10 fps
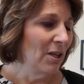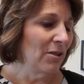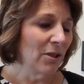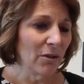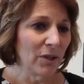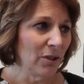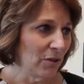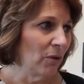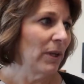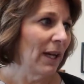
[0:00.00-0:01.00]
No, you
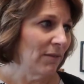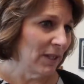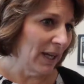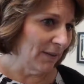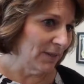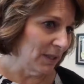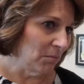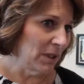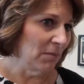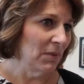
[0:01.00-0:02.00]
don't have to have
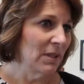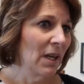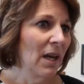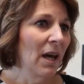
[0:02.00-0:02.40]
symptoms,